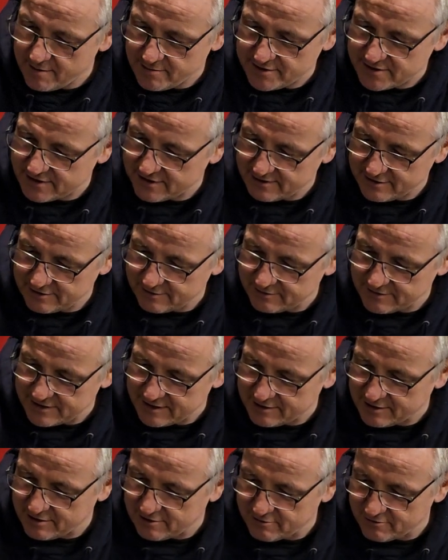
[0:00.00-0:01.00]

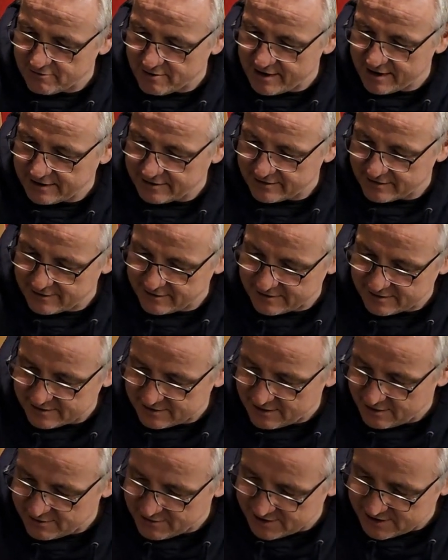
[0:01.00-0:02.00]
absolutely great that there's
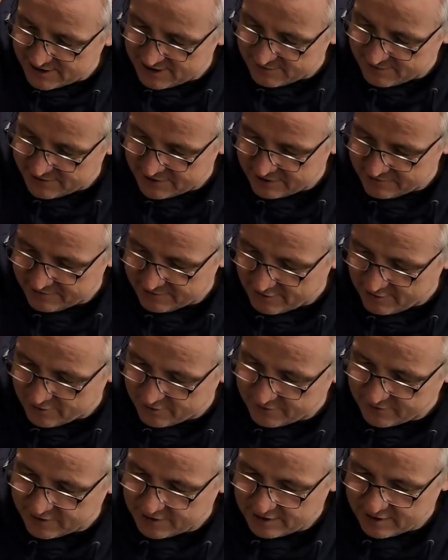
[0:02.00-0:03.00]
no sieving
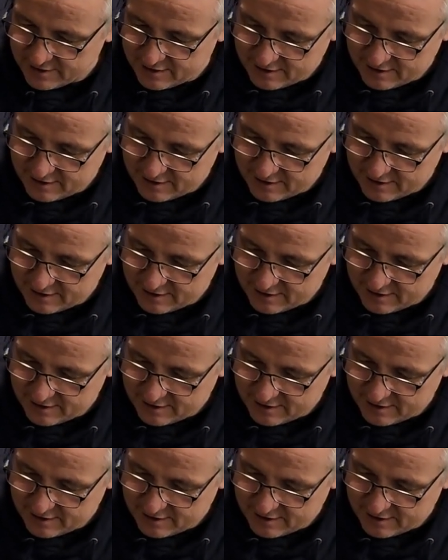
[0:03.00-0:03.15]
involved.